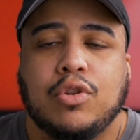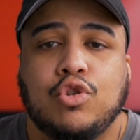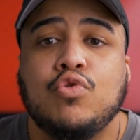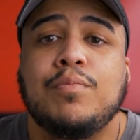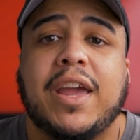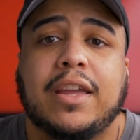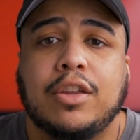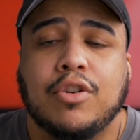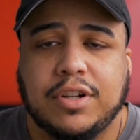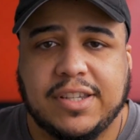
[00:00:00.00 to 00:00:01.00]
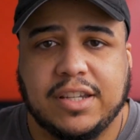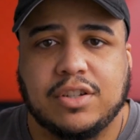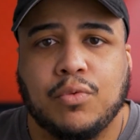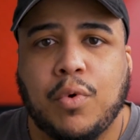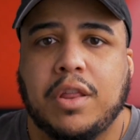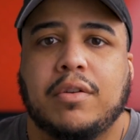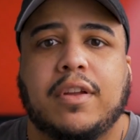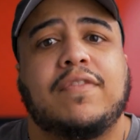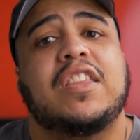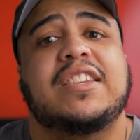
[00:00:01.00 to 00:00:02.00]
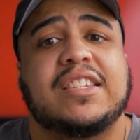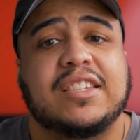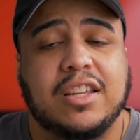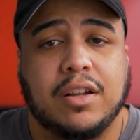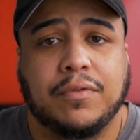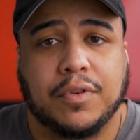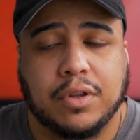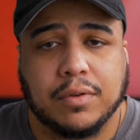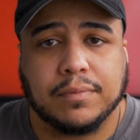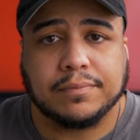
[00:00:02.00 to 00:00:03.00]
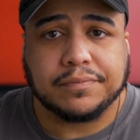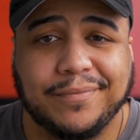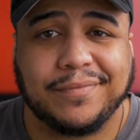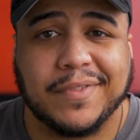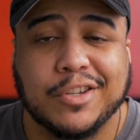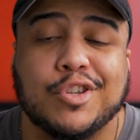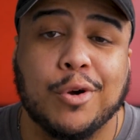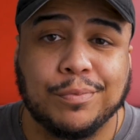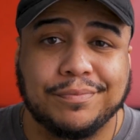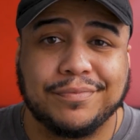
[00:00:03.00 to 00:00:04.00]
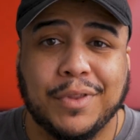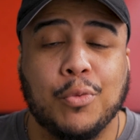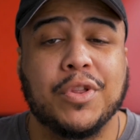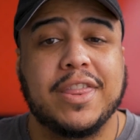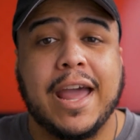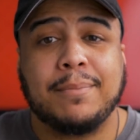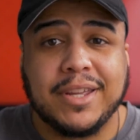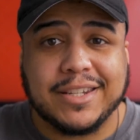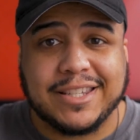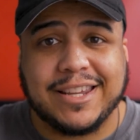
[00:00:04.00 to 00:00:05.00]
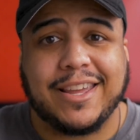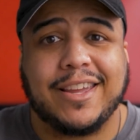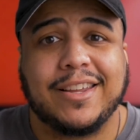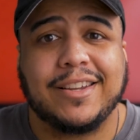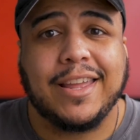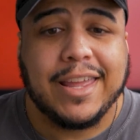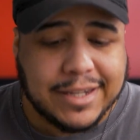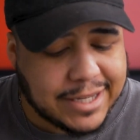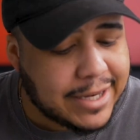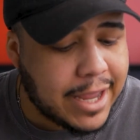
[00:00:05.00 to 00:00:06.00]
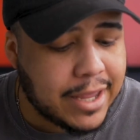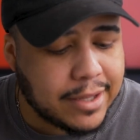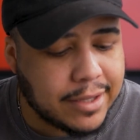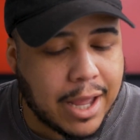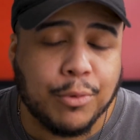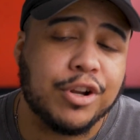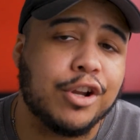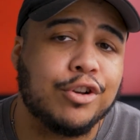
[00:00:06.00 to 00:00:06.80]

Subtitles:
you making your decision whether this is good for you. So with that being said, today I want to